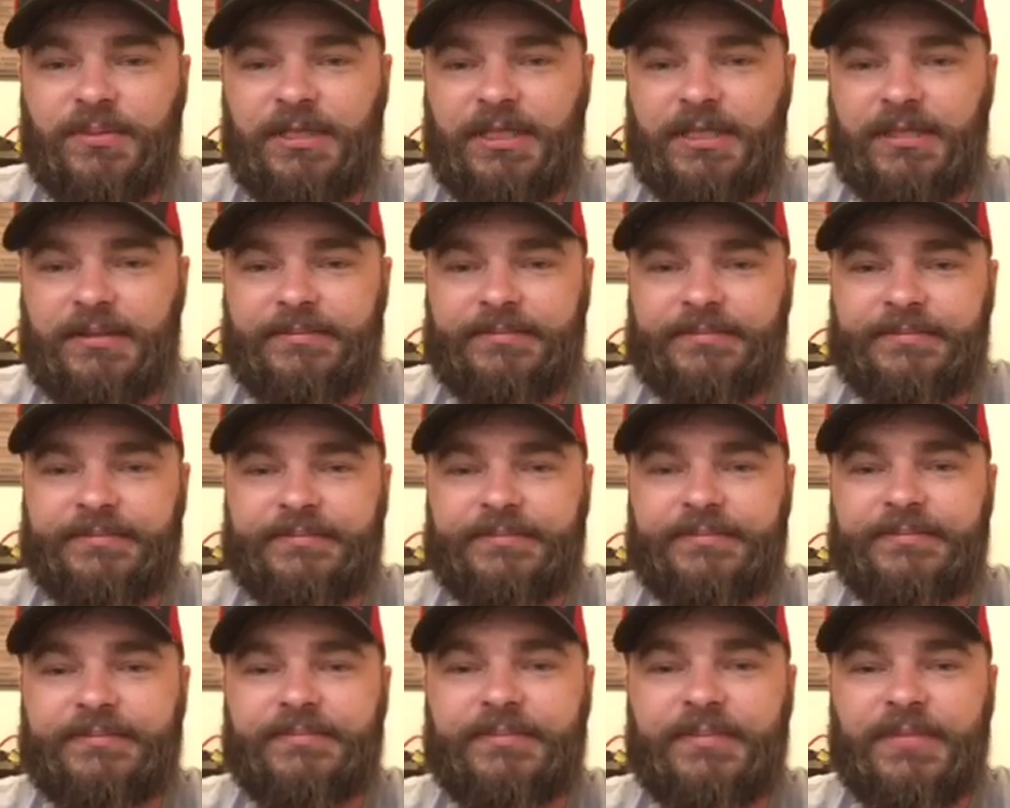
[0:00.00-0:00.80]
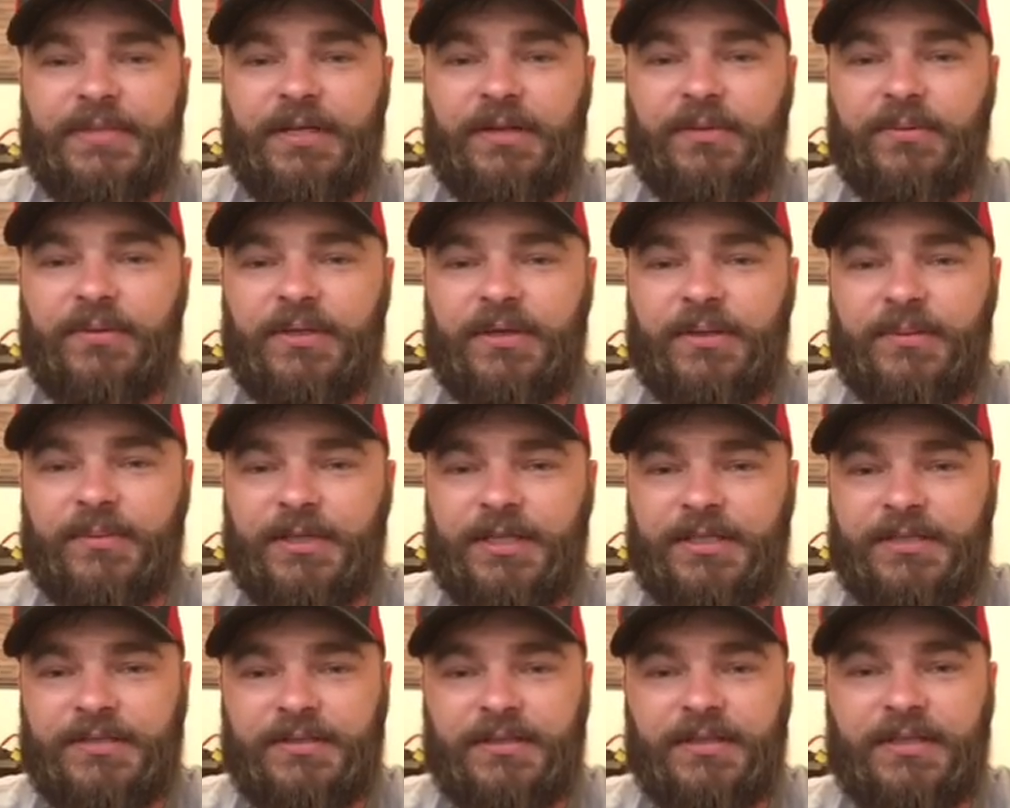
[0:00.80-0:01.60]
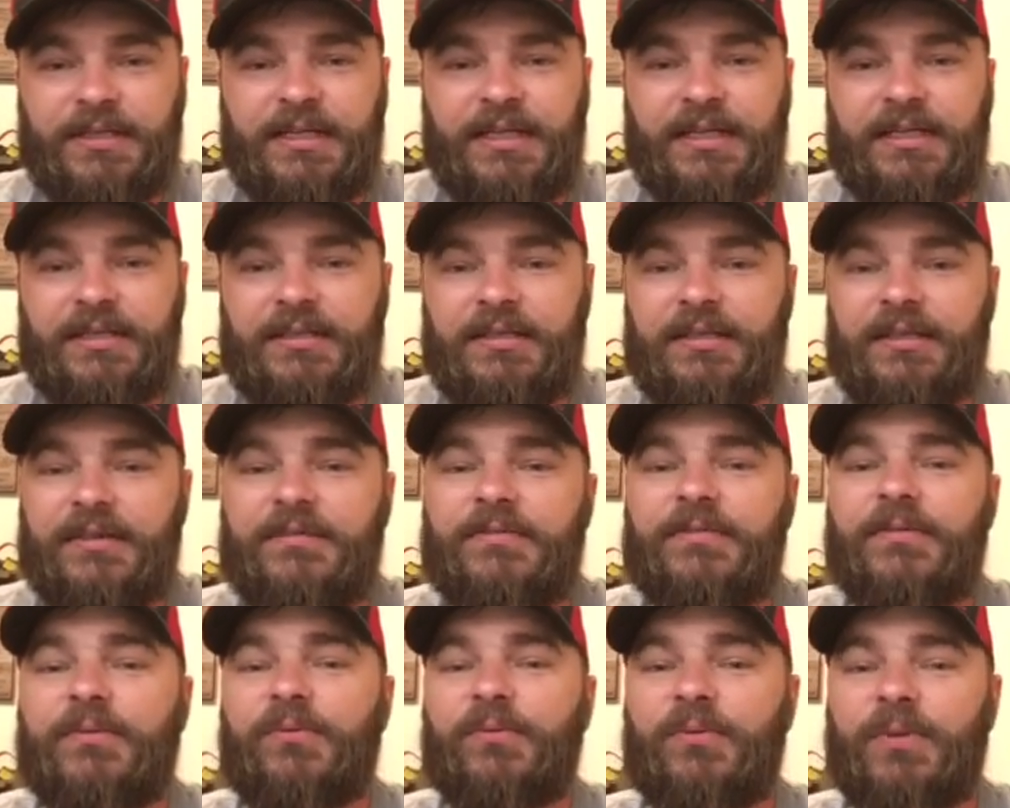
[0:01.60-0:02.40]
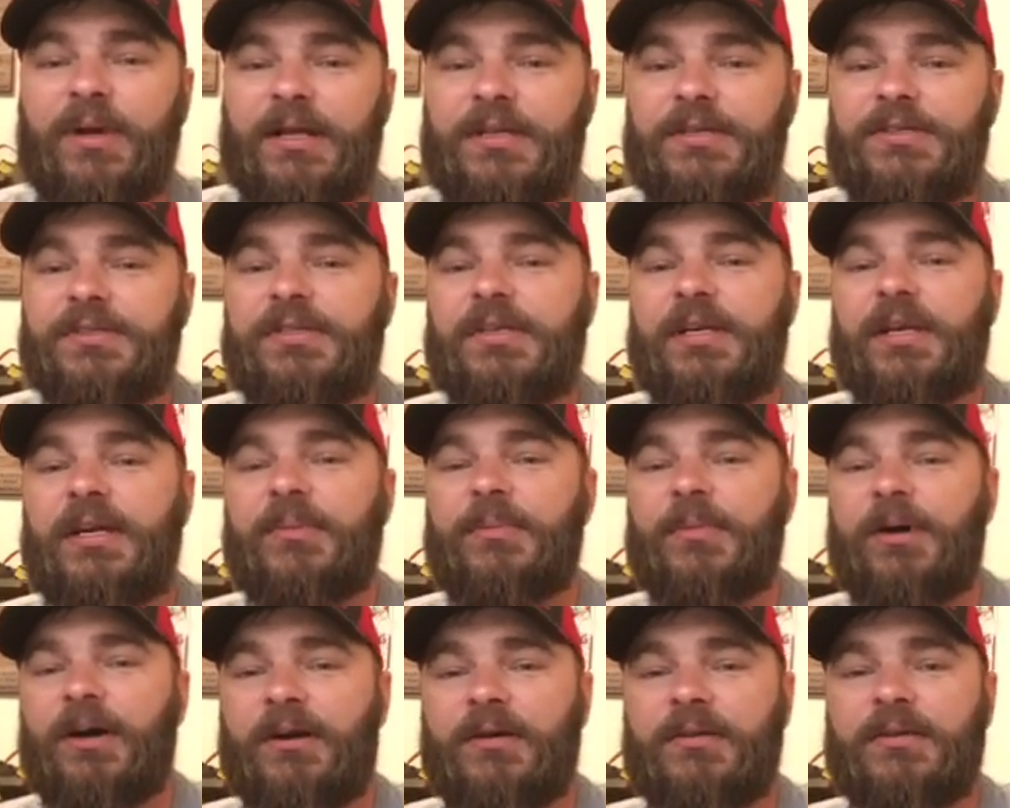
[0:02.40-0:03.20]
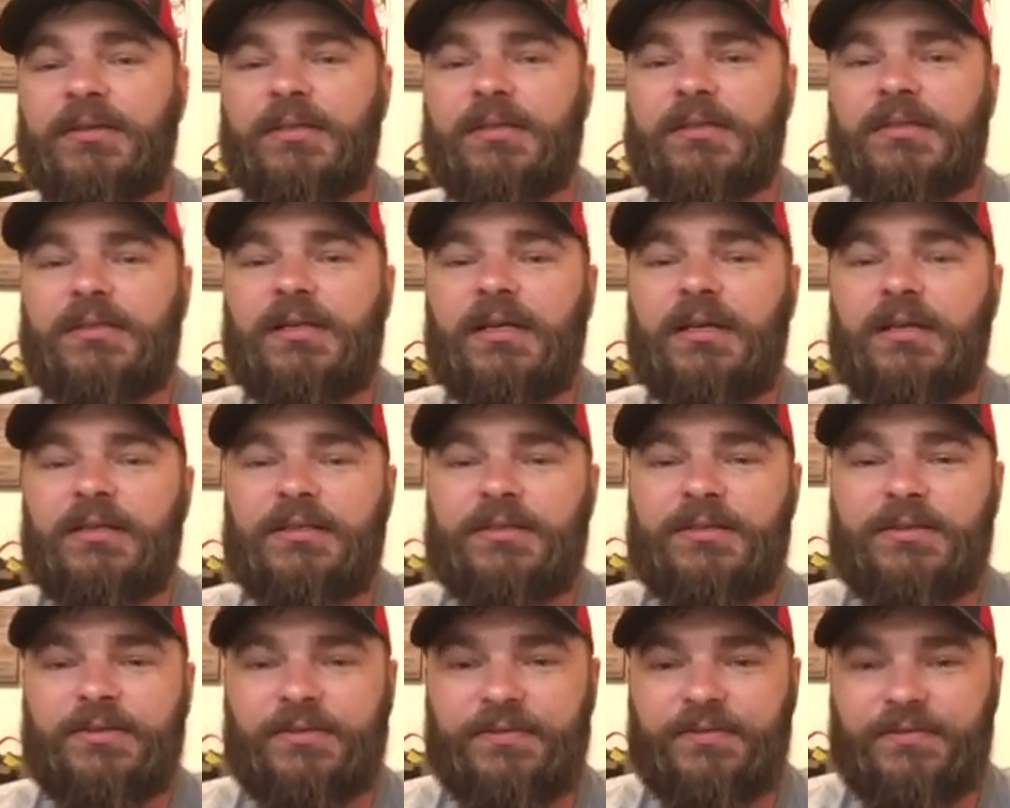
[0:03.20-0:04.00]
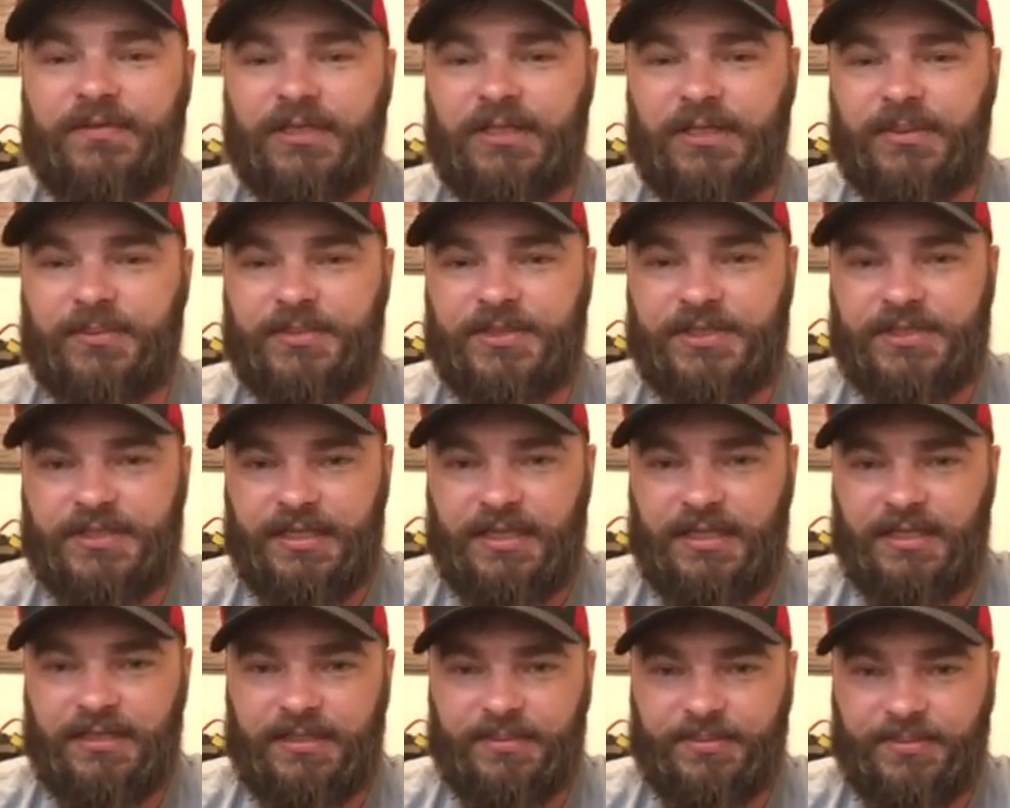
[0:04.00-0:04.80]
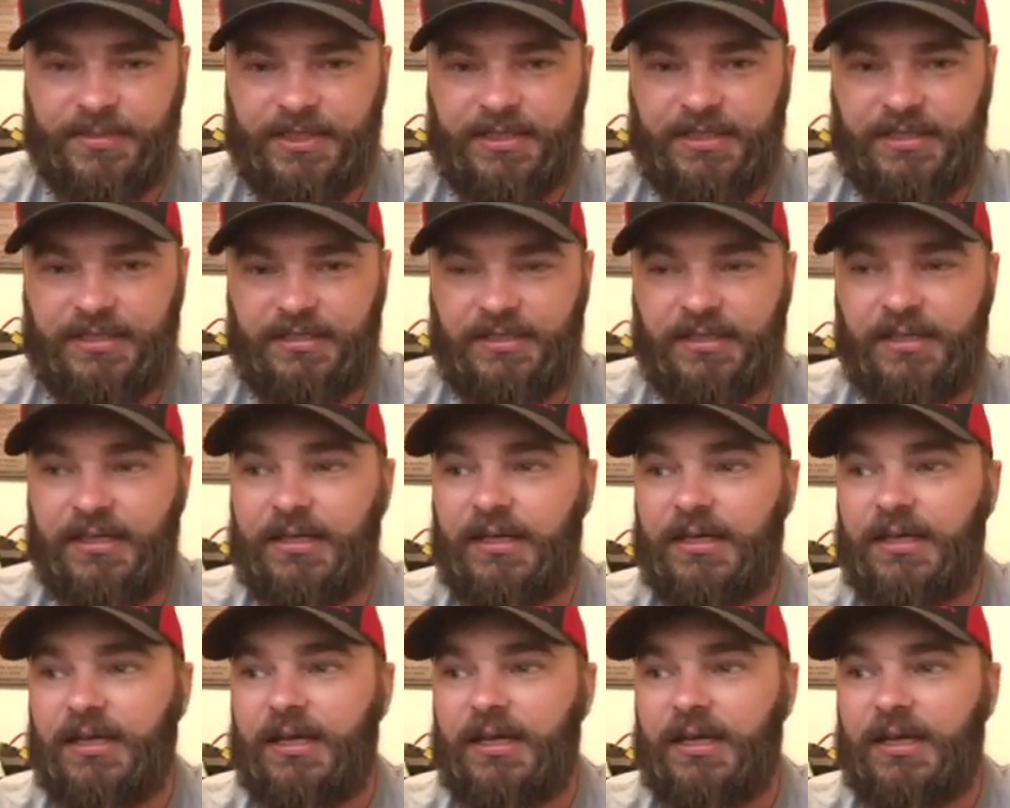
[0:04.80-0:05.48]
bit, but I wanted to make sure to get enough range time on this gun to develop a solid opinion.